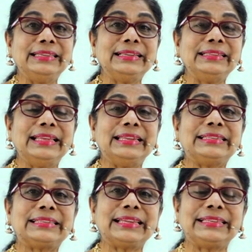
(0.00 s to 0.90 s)
Here there is
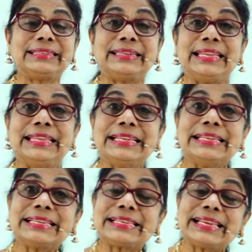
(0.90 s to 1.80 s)
sixty,
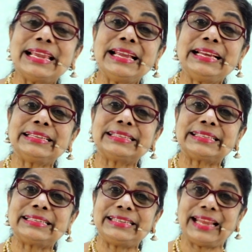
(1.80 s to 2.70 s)
six
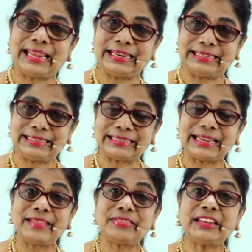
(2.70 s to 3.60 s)
tens.
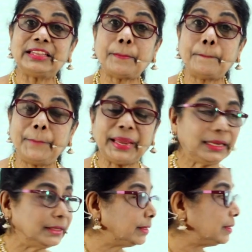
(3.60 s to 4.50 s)
That's the
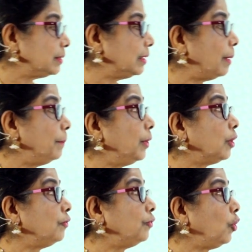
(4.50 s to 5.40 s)
biggest number
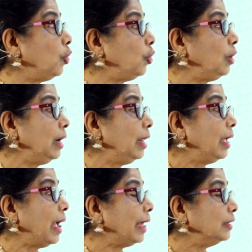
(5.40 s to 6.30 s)
of all
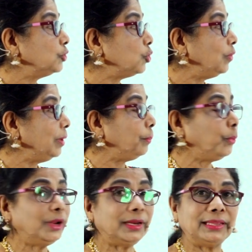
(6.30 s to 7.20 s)
and so we
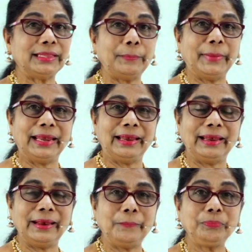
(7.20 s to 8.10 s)
put it in the
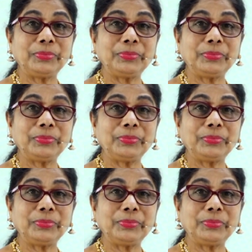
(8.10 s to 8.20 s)
middle.